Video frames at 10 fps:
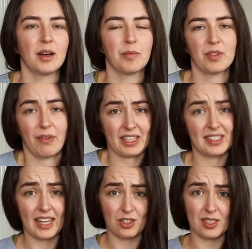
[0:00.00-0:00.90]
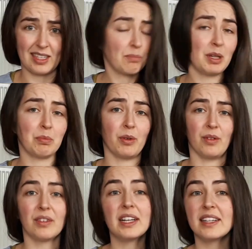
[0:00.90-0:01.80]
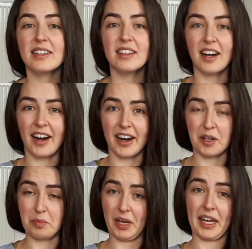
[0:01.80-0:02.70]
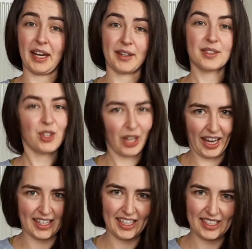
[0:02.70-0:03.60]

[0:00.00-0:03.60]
the vaccinations that people are beginning to get.